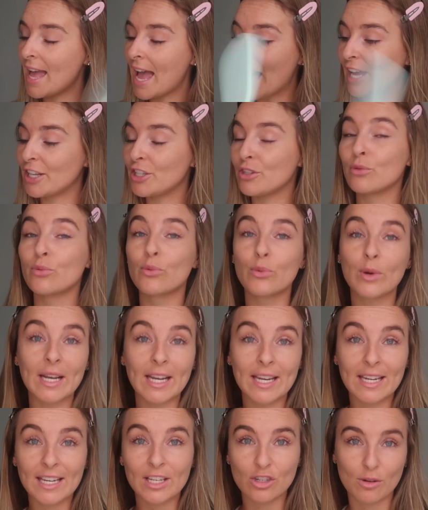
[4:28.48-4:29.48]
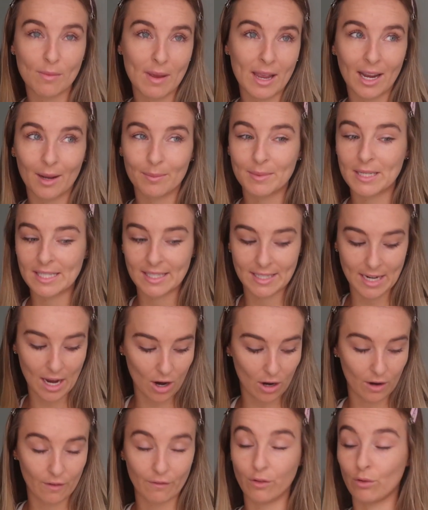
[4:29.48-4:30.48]
and you really need your makeup to stay
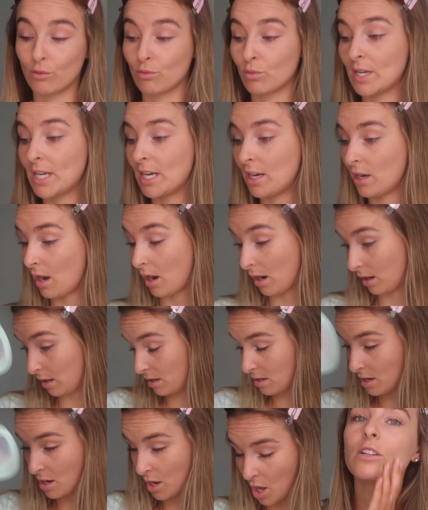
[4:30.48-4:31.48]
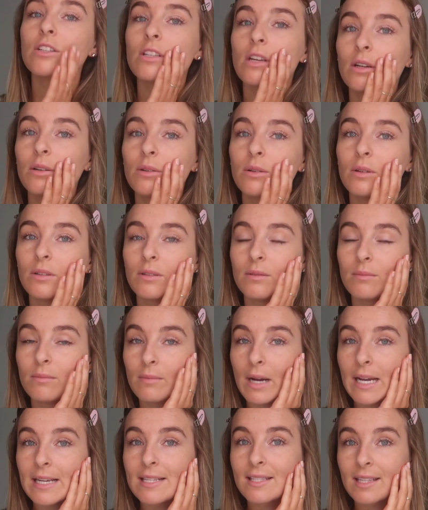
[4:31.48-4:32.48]
on for really long. So
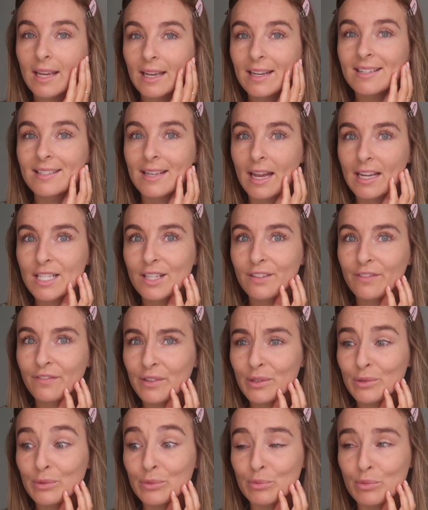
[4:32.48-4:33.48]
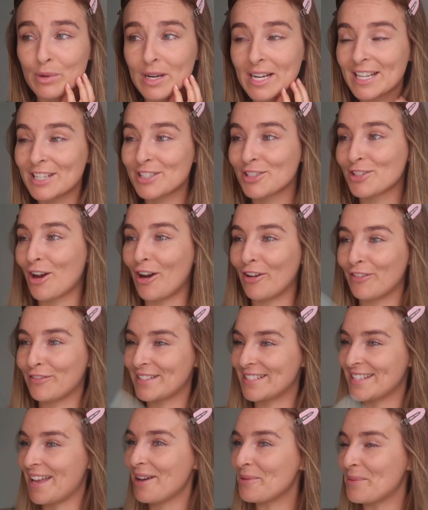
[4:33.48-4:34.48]
my skin does feel really soft.
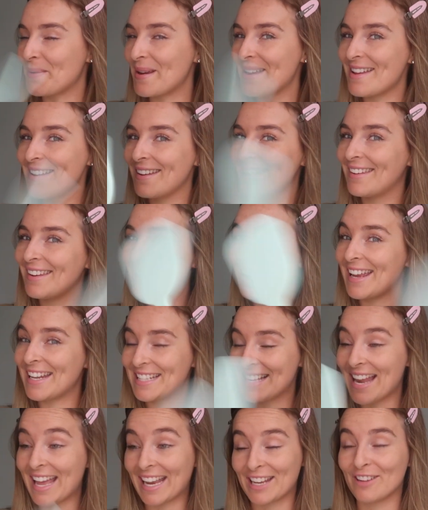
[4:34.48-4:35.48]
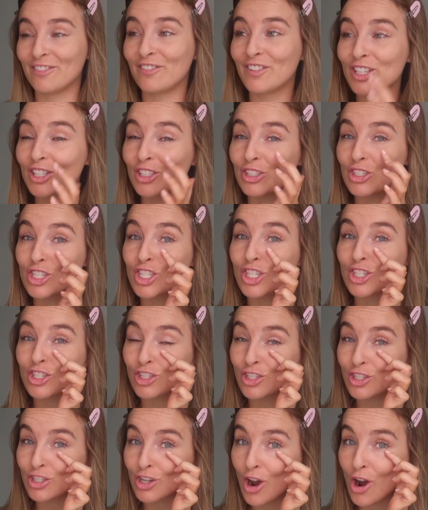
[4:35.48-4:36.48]
Is that weird? It feels
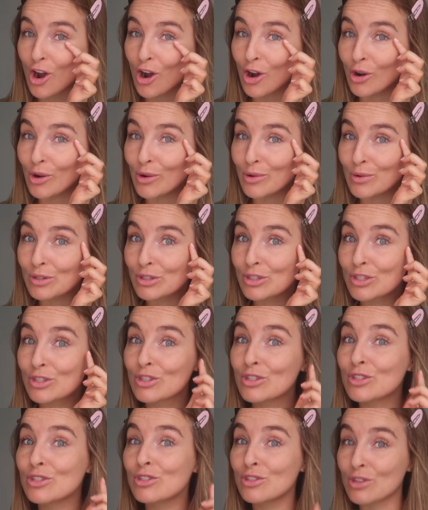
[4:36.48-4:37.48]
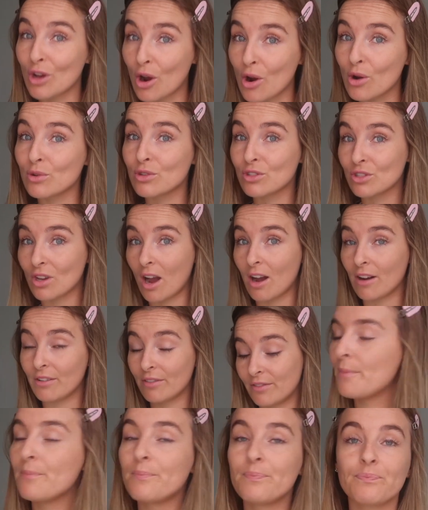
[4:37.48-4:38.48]
so
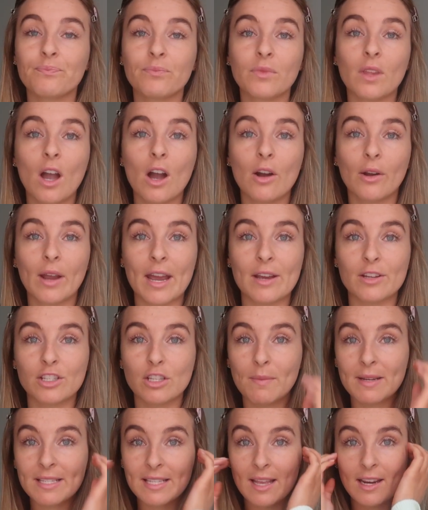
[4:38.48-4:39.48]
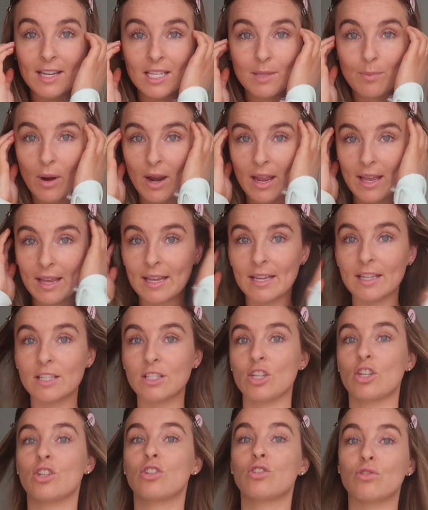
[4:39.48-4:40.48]
soft. Okay, so my setting spray
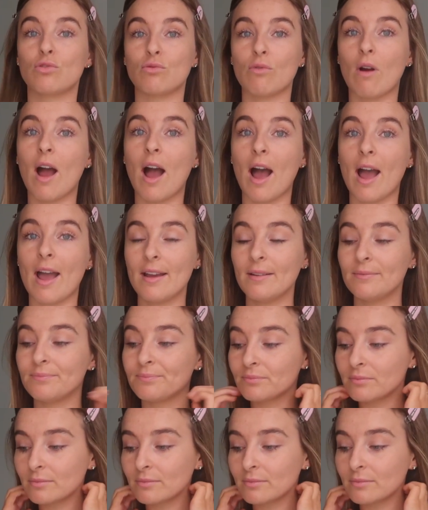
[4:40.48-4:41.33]
is dry.